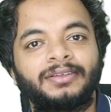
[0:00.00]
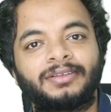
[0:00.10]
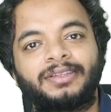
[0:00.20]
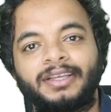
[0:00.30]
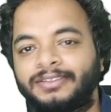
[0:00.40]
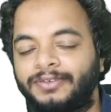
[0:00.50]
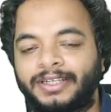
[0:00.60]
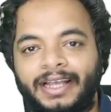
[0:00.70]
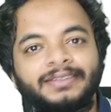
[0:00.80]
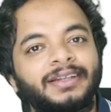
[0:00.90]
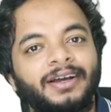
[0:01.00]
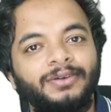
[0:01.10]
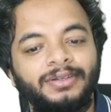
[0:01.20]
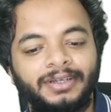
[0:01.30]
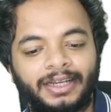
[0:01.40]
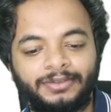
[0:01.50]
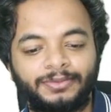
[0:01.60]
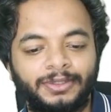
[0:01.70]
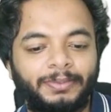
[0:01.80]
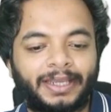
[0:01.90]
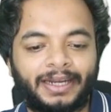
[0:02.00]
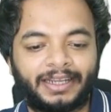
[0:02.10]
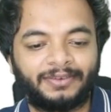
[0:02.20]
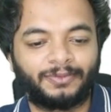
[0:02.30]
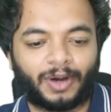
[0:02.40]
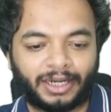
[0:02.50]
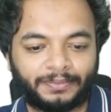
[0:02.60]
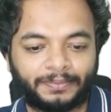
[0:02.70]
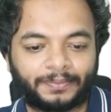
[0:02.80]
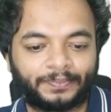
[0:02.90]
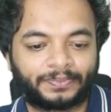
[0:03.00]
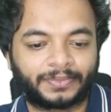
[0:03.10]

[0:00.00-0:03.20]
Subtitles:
So things would cancel out and you would be getting 1.